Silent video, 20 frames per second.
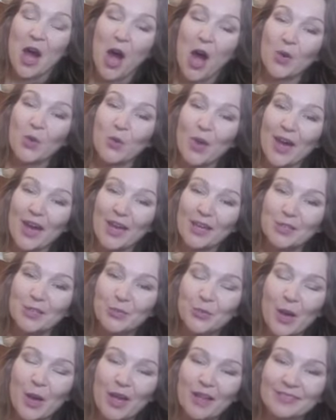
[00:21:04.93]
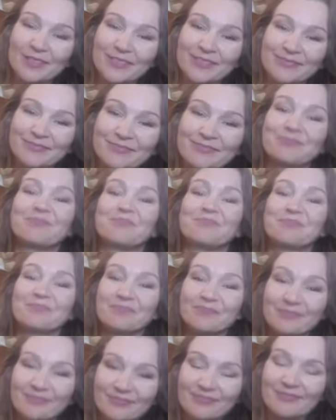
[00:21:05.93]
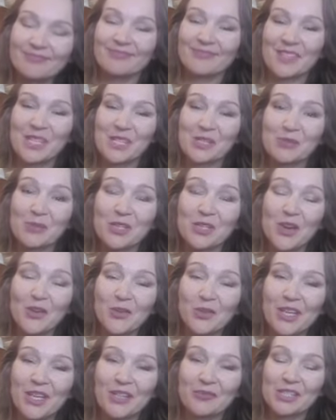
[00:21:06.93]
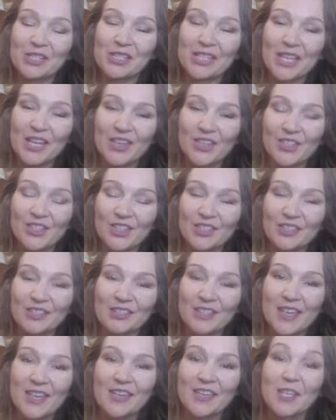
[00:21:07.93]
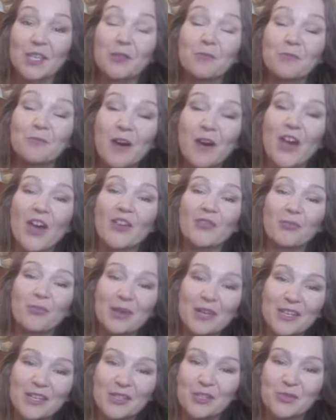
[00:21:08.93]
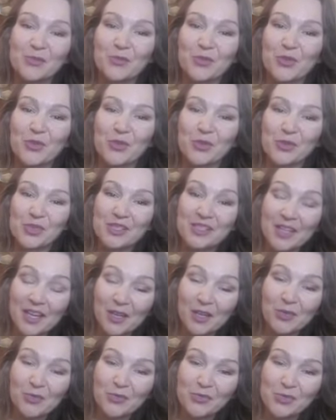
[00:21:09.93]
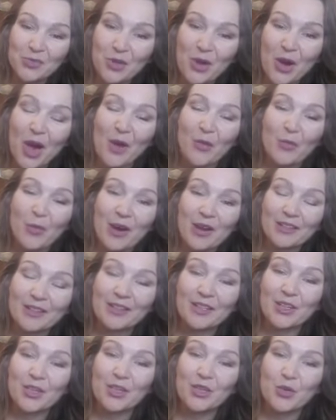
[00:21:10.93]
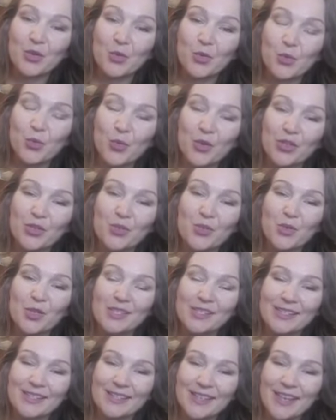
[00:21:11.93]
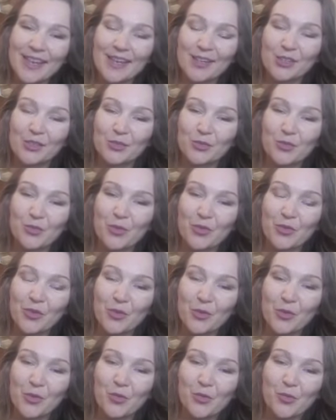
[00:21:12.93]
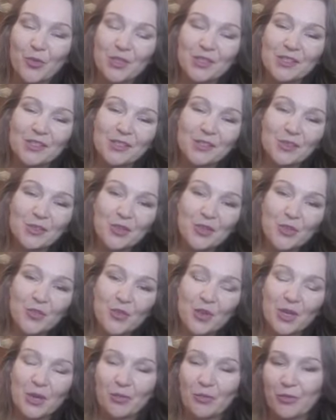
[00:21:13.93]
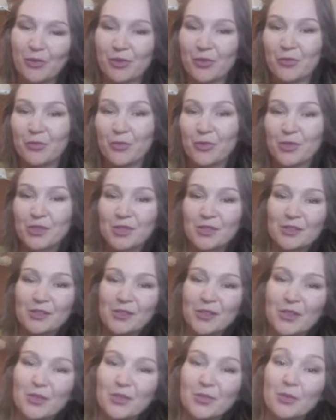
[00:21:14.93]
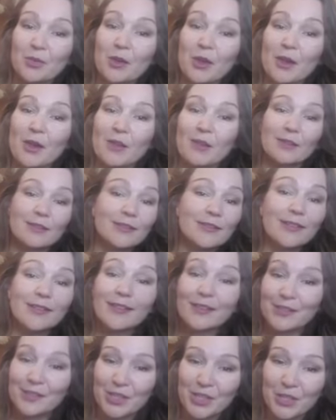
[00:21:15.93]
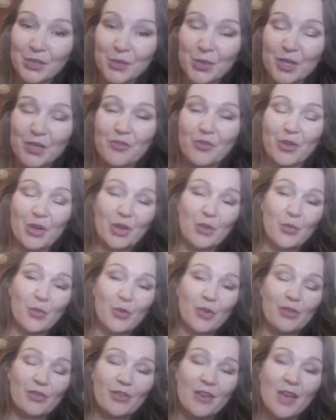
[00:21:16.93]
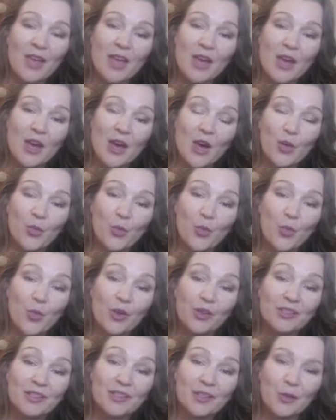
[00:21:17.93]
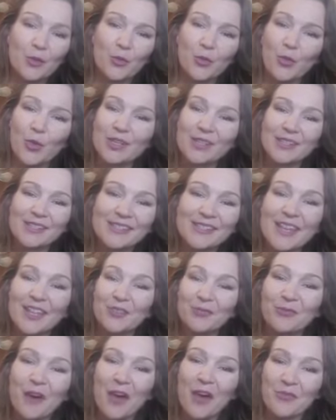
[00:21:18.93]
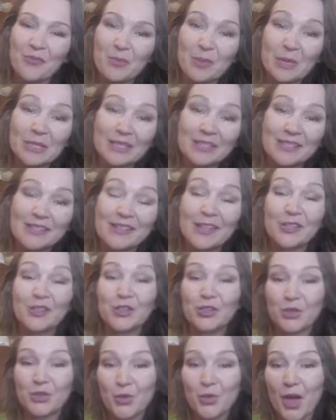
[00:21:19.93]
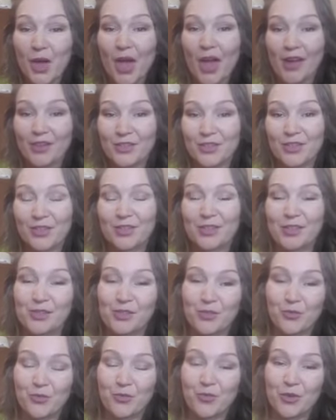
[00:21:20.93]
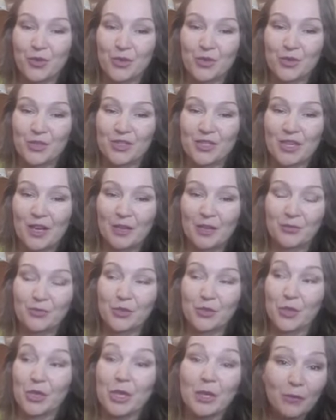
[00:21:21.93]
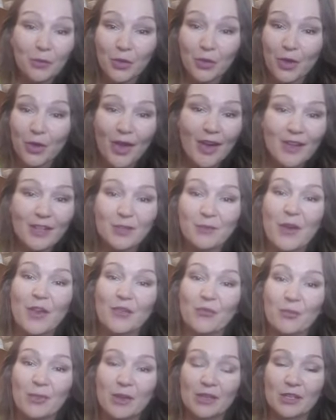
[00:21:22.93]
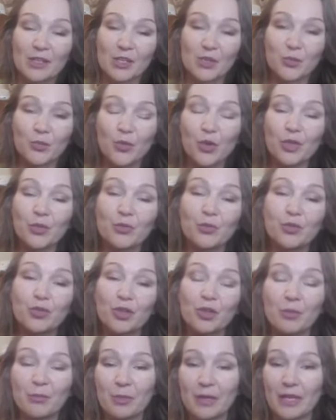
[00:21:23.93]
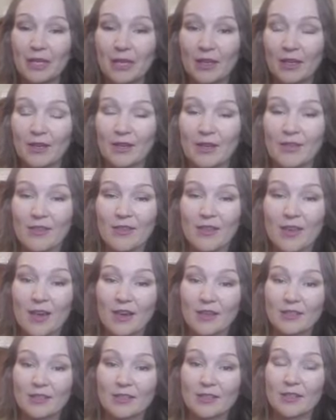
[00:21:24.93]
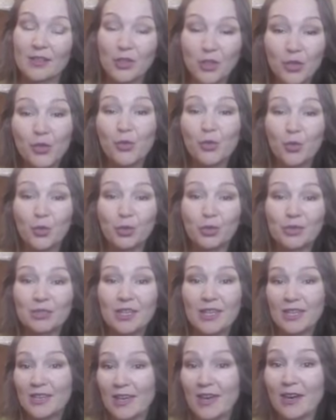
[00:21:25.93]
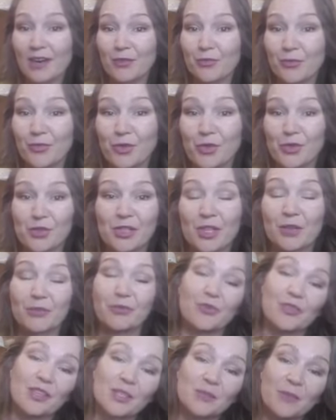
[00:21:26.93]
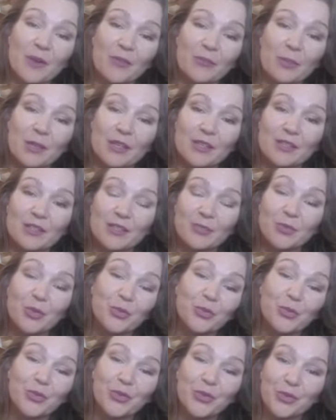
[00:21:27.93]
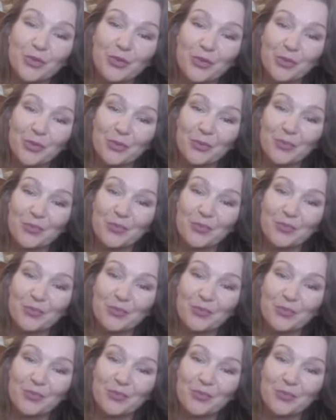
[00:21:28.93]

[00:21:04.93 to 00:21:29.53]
All right, well, this was our conversation, taking 5 minutes for yourself. So I wonder what resonated with you. What did you agree with? What didn't you agree with? What is that 5 minutes that you actually do for yourself? So if you had 5 minutes, what would it be that you will take care for yourself in this 5 minutes? What would you do?